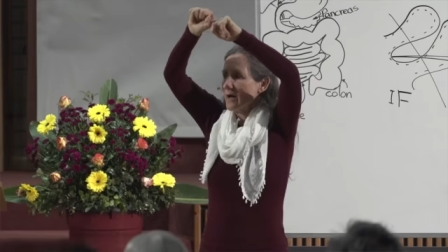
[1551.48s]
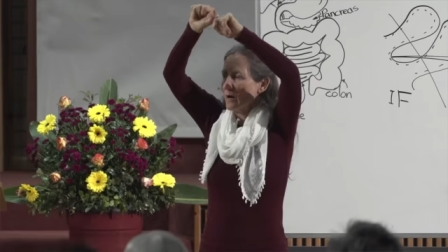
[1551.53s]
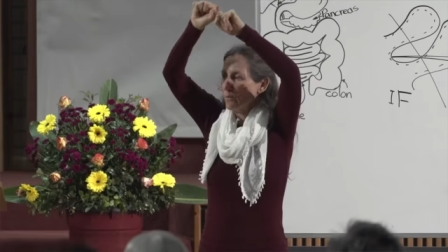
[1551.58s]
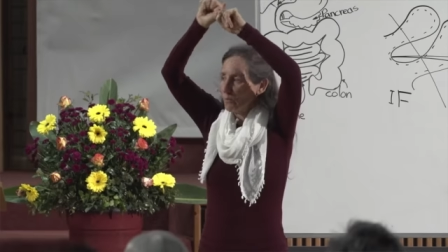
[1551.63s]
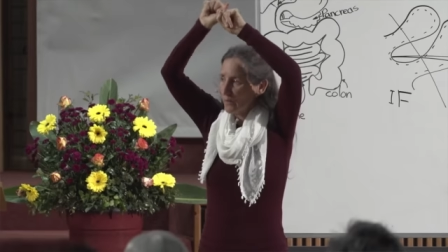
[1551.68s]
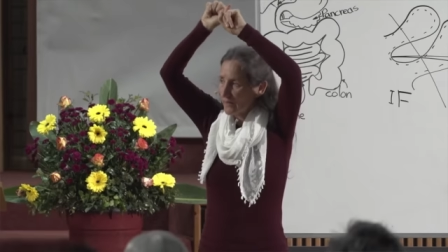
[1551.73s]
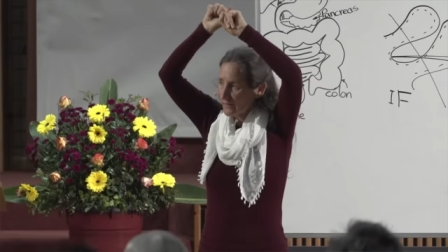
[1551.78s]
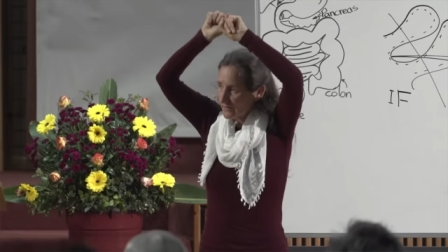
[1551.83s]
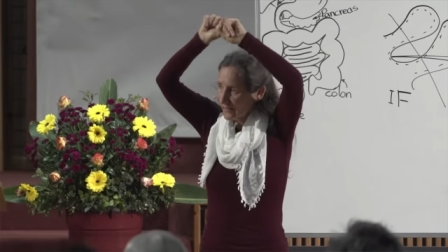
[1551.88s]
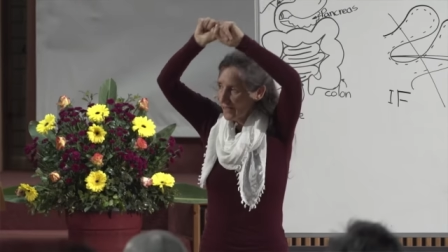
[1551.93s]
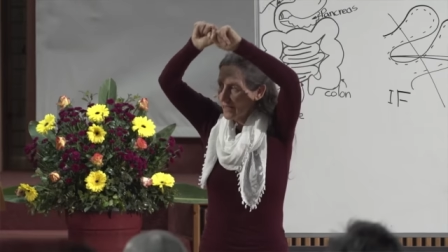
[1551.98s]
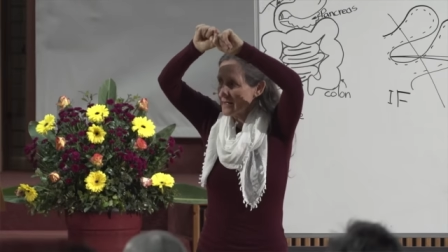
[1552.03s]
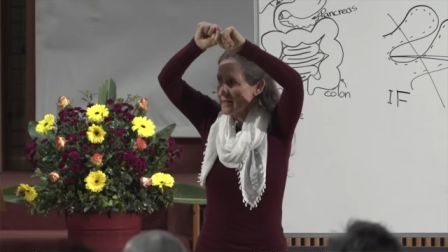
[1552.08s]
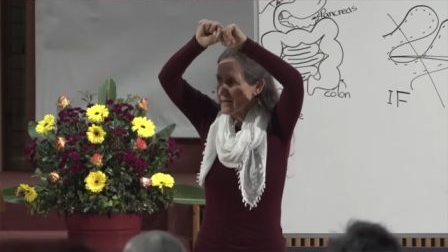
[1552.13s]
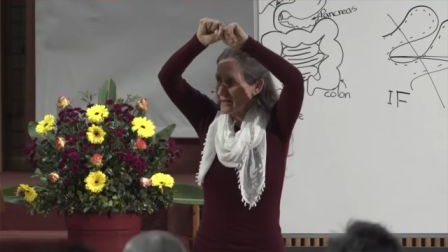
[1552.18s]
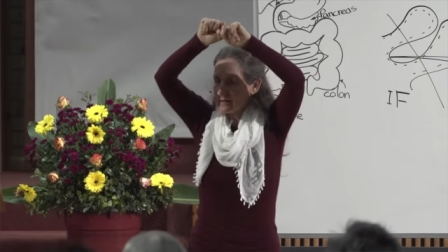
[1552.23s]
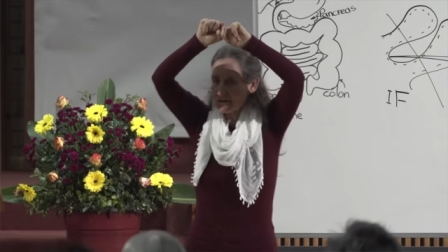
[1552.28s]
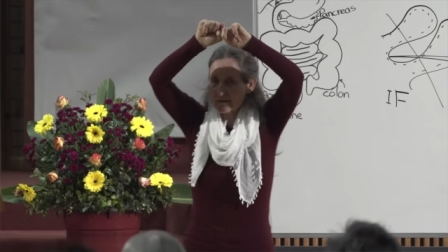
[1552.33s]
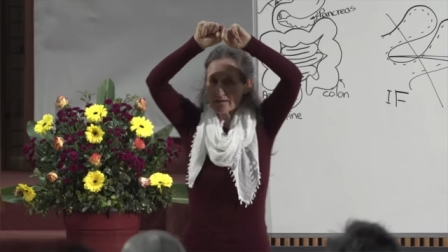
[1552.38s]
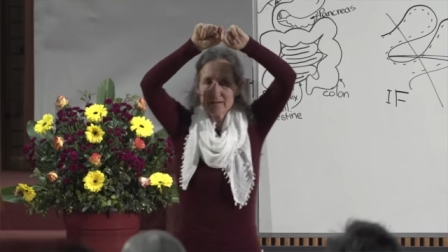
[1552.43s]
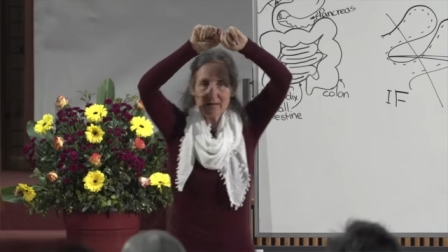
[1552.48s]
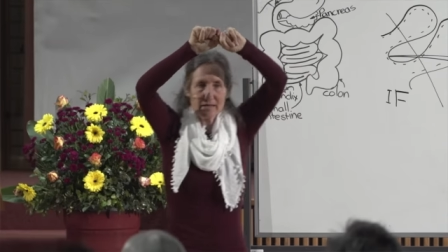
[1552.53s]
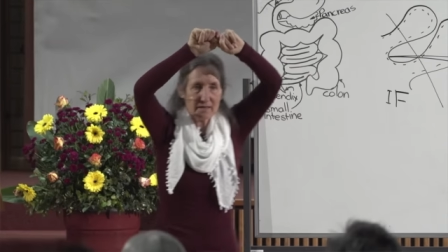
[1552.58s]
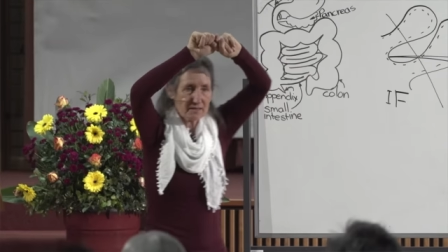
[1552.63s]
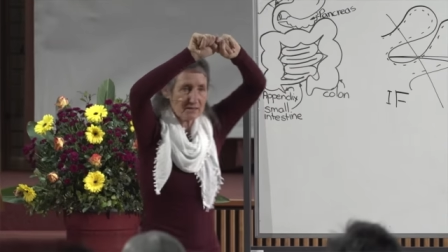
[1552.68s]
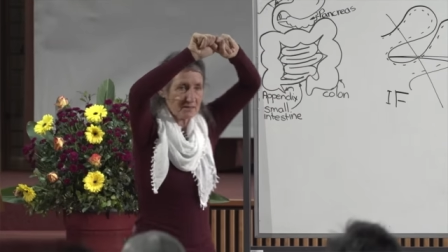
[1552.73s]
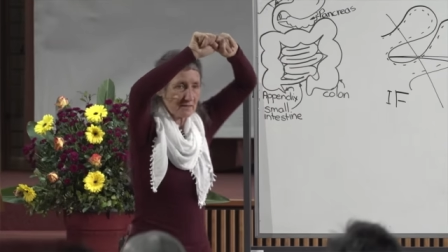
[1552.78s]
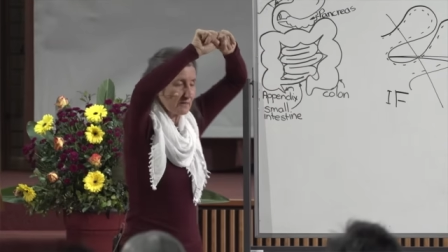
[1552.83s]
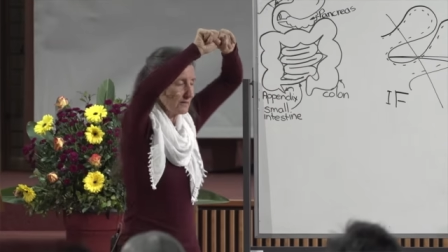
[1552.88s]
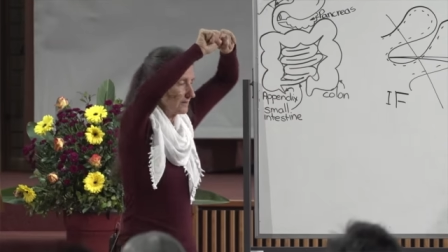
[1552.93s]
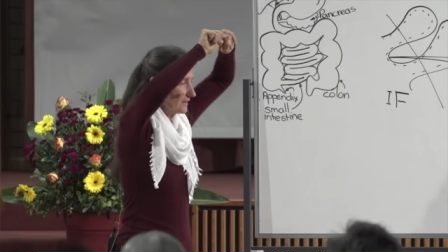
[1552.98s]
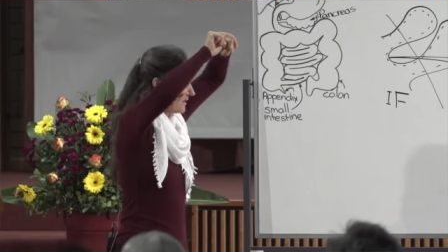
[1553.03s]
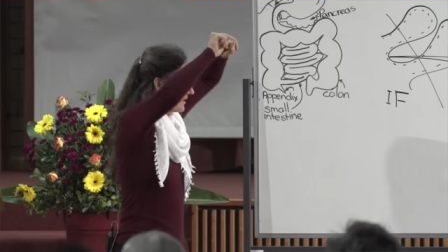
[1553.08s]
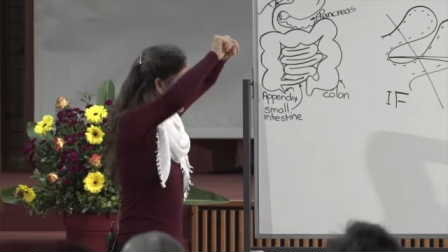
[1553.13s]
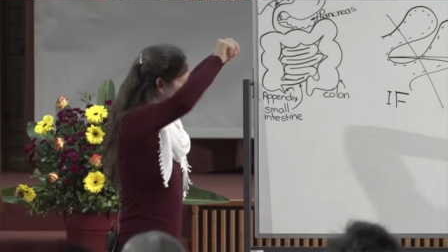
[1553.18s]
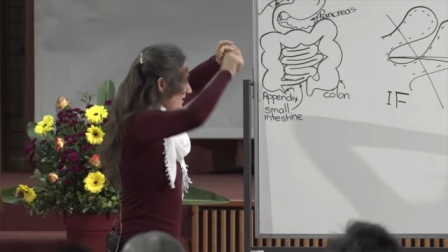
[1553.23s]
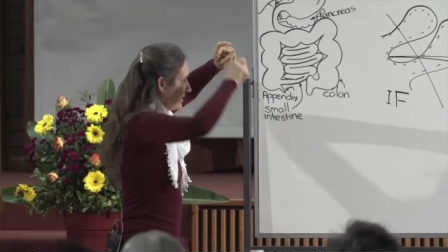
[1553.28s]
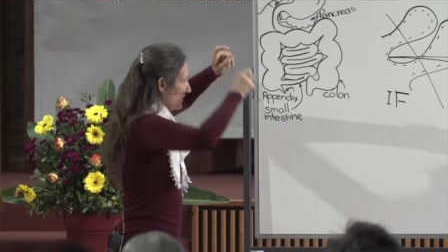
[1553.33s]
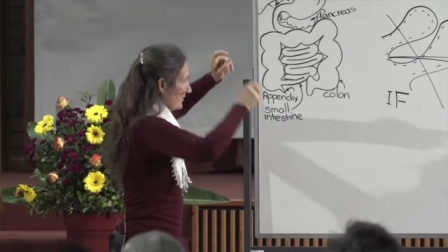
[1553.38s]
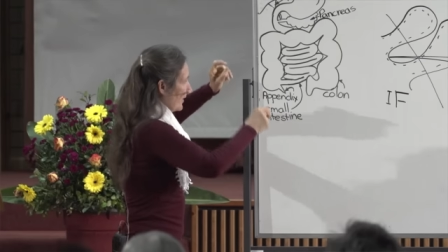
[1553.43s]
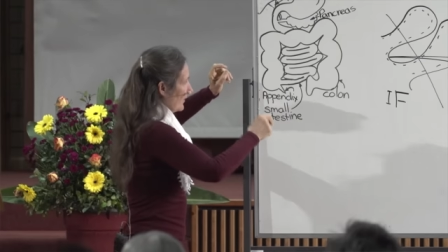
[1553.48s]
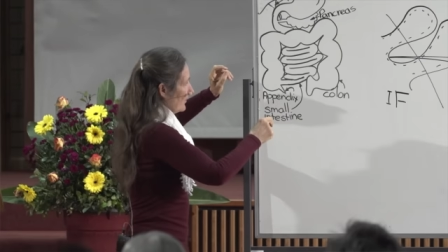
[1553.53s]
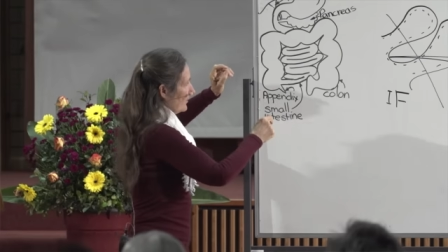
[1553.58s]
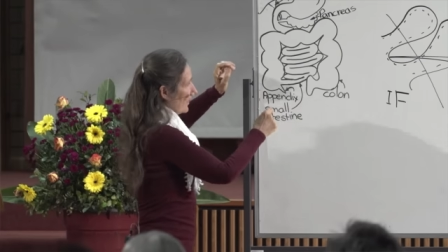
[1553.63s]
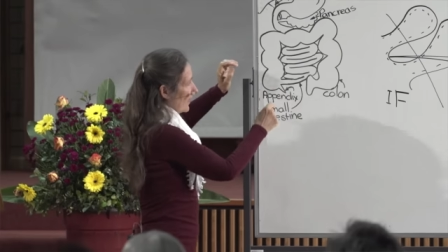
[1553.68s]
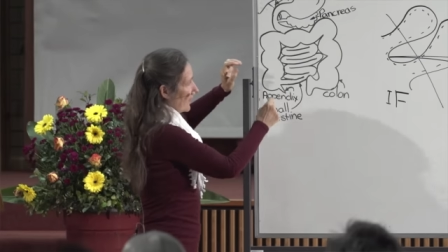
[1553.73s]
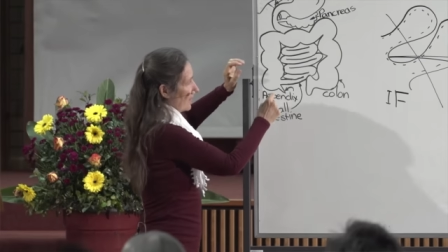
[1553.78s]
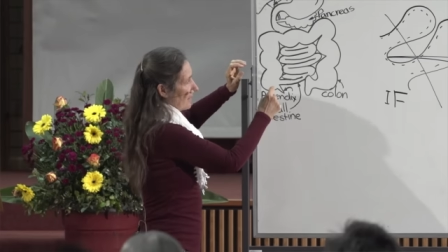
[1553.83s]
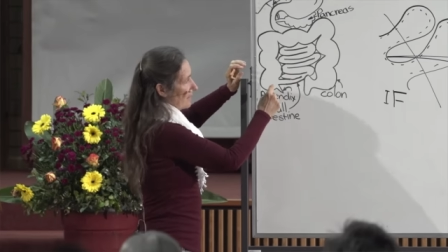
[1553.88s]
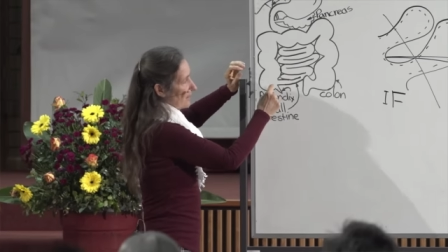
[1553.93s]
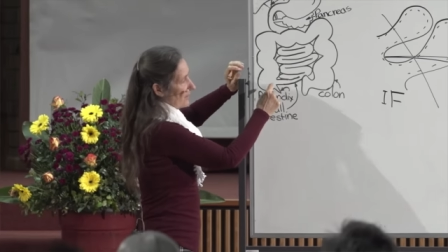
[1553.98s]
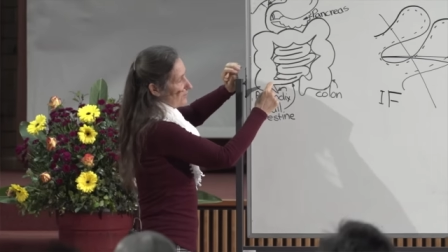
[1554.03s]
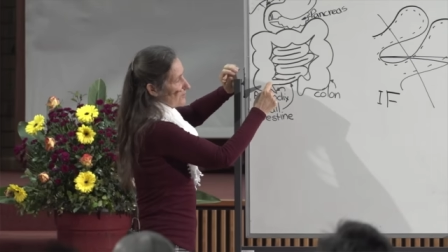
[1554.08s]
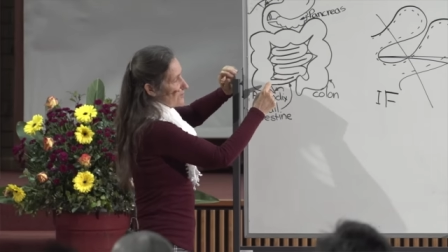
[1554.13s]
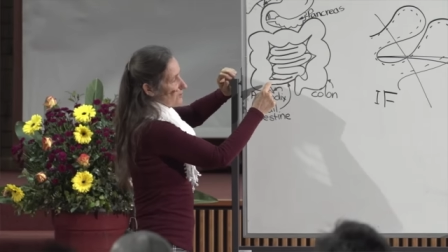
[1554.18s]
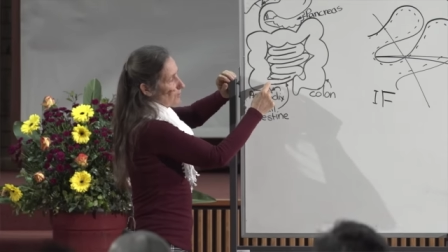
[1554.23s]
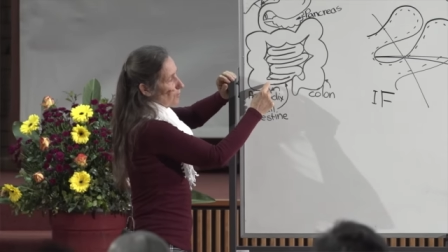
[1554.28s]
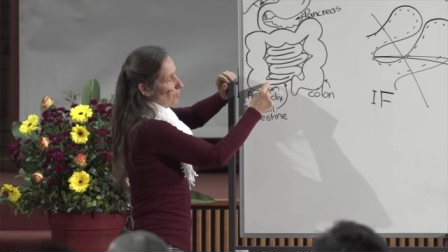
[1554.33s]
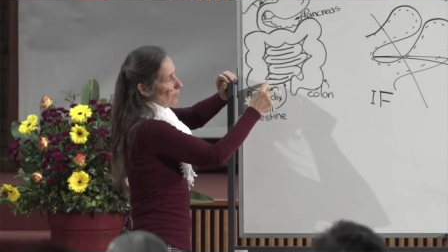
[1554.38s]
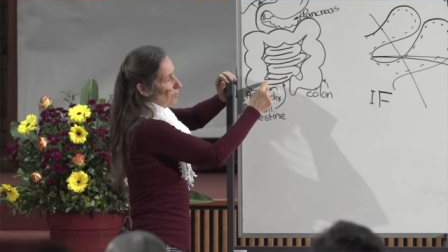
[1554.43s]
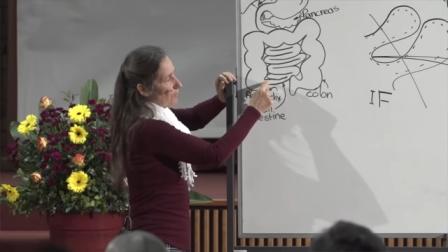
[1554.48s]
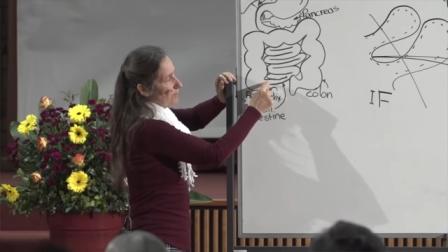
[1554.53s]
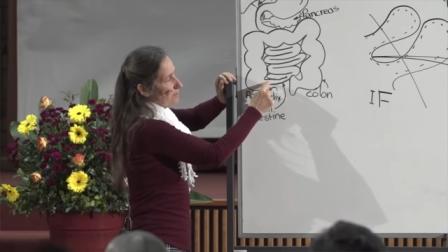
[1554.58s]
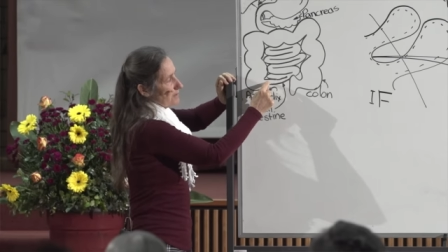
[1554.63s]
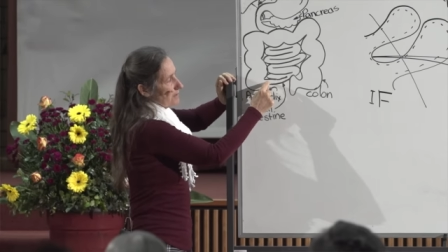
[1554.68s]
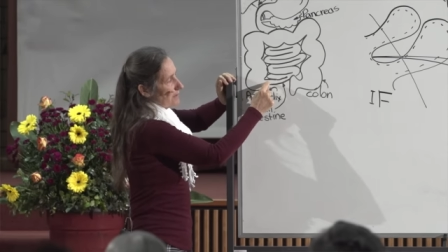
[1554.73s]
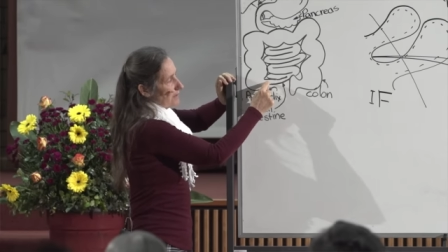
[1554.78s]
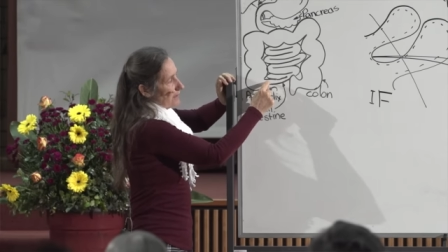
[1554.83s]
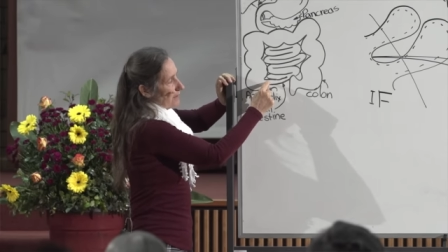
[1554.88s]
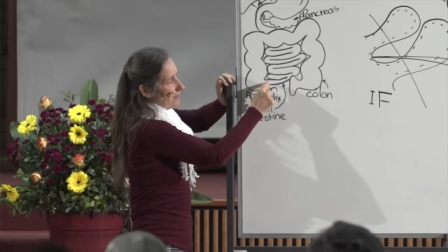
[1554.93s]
And when they are connected, then they get absorbed